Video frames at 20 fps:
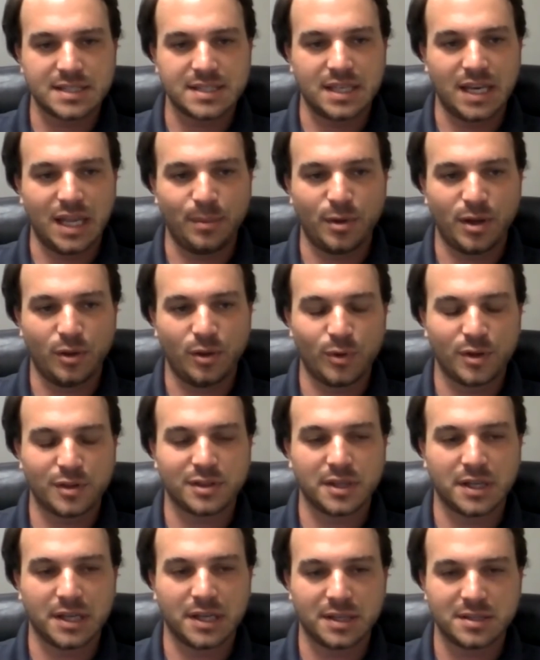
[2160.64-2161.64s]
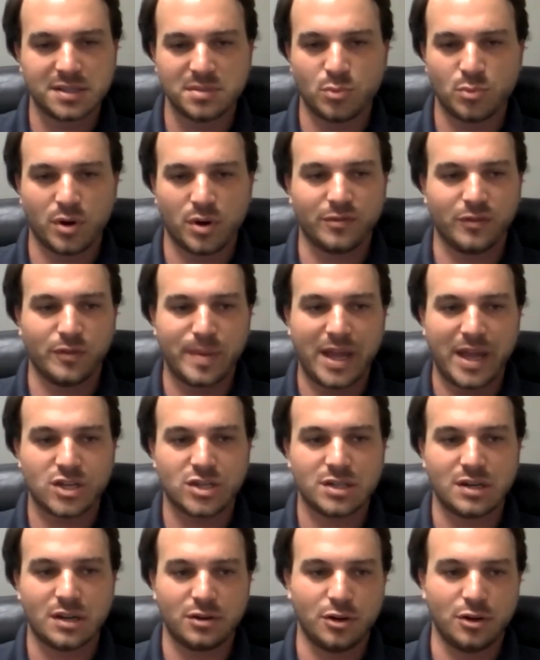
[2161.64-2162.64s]
us an email with some more
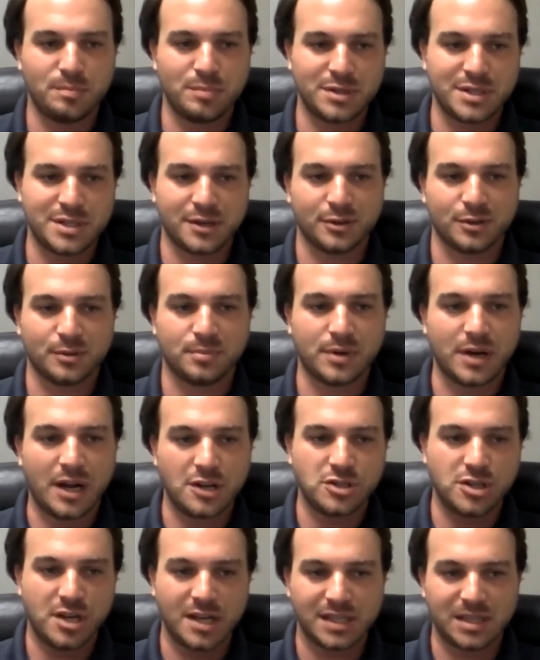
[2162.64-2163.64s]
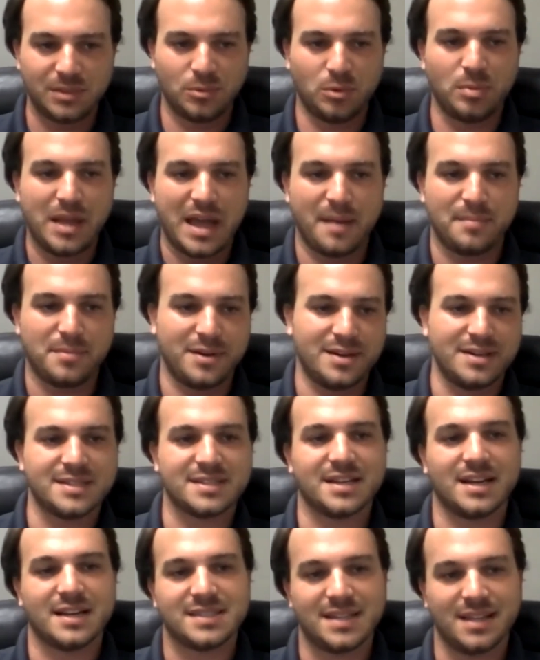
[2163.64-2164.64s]
information on your particular project, and we'll be happy to
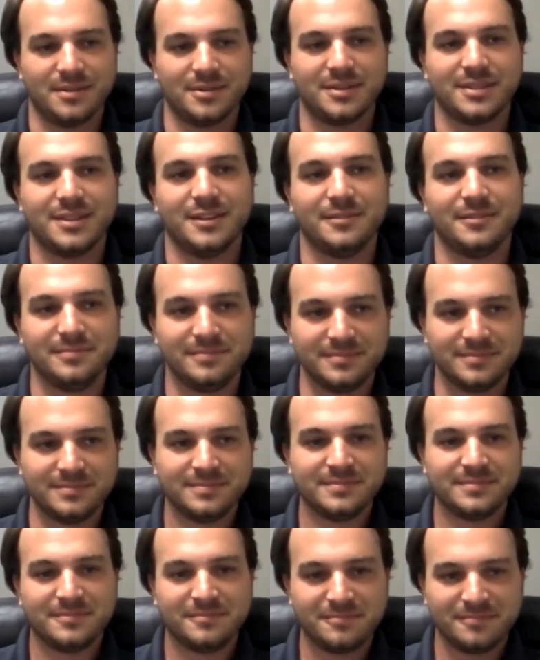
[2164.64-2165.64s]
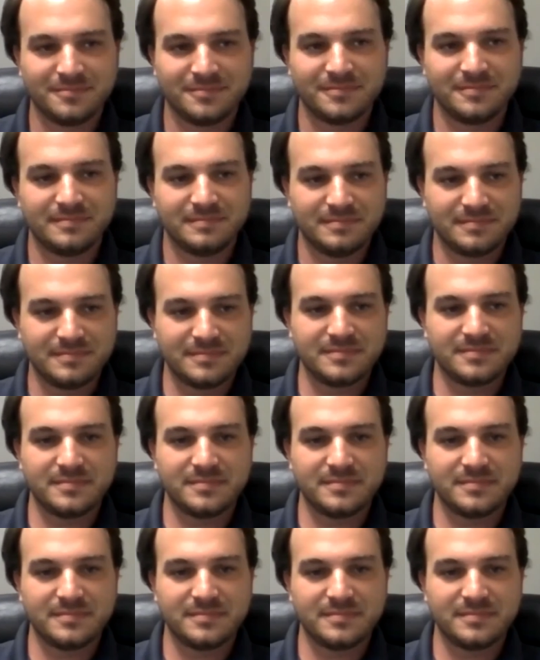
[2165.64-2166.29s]
discuss that with you.